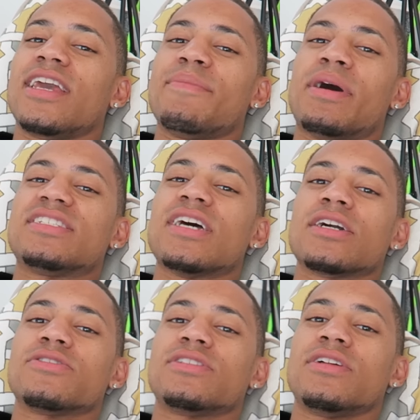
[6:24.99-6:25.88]
and my
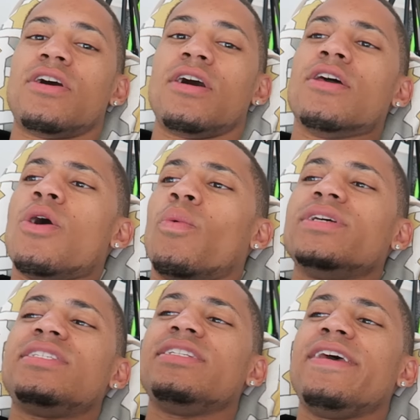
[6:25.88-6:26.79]
socks are still on.
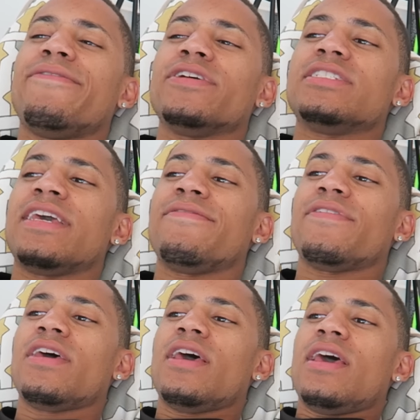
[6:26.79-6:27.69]
What's the difference if
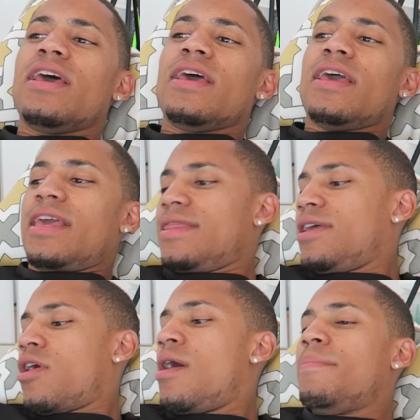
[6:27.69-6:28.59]

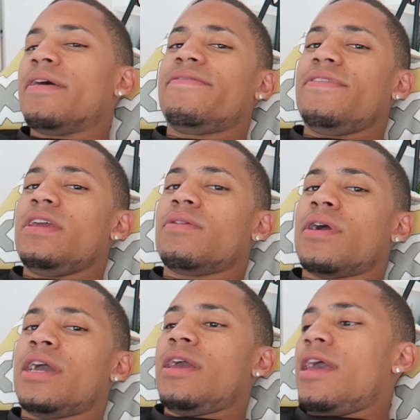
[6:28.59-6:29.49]
they're on my feet,
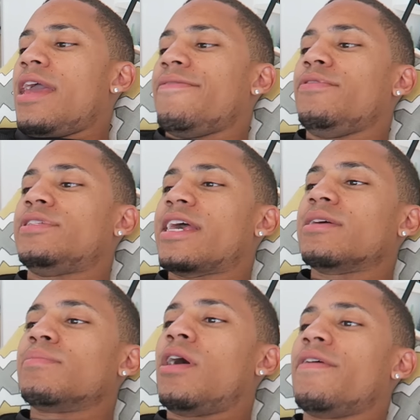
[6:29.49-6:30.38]
right? If you take
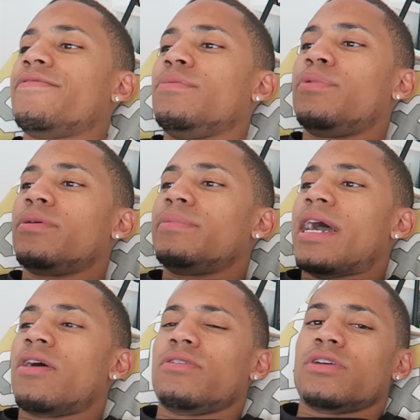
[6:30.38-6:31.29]
them off, you put them
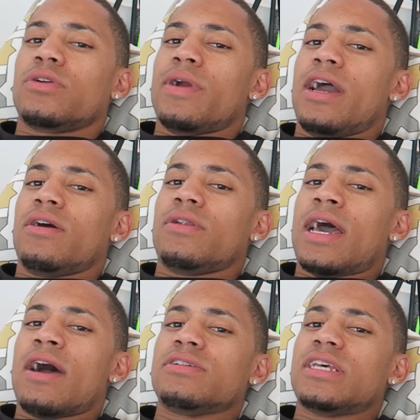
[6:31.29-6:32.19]
down on the ground,
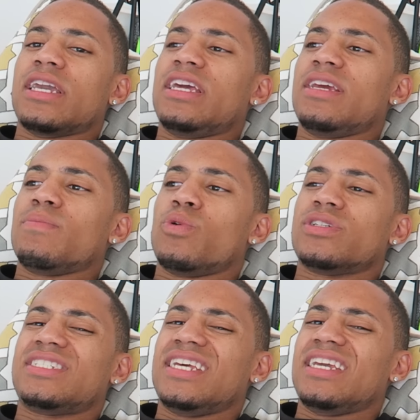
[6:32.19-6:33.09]
how is that getting
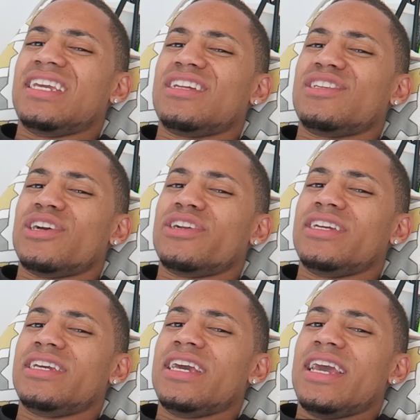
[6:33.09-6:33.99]
more stinky and
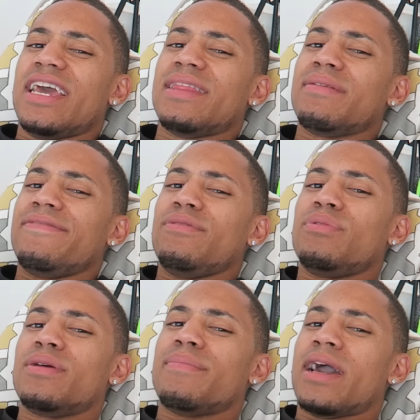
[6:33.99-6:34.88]
dirty? And then if you
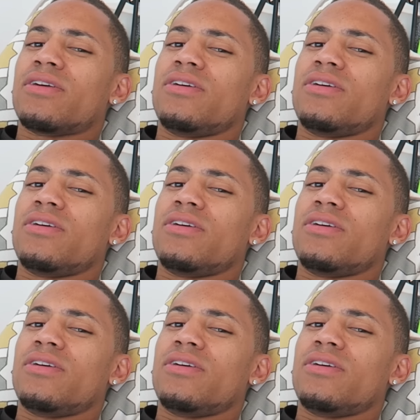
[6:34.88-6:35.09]
put them back